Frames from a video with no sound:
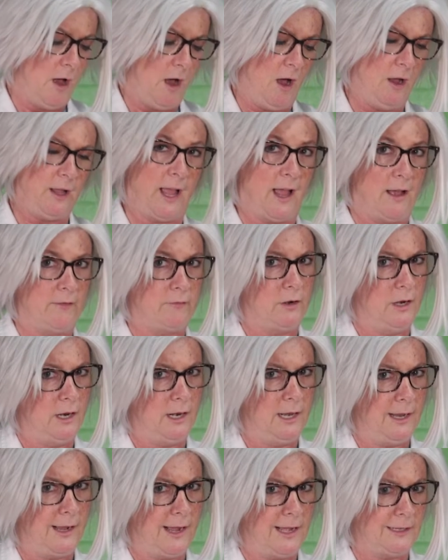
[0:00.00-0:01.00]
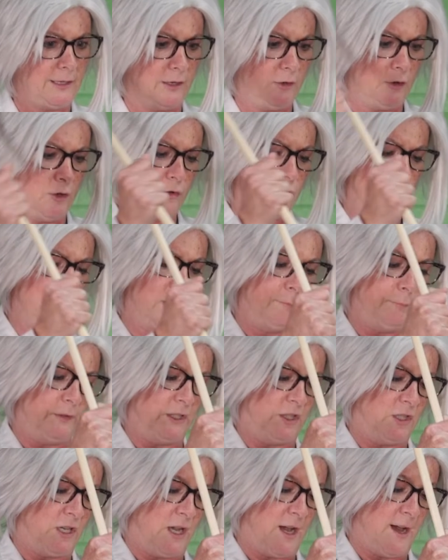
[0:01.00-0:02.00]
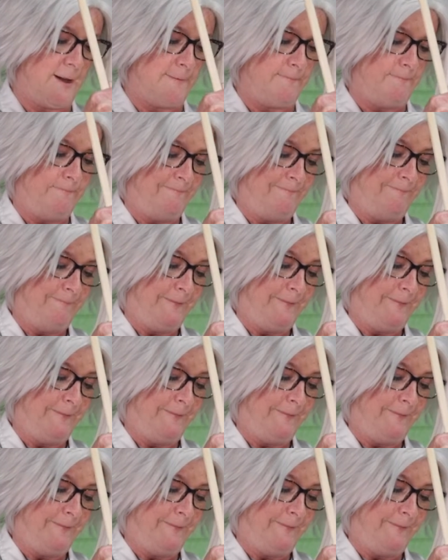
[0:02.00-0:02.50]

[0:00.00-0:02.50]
Okay, I've really got a good grip this time.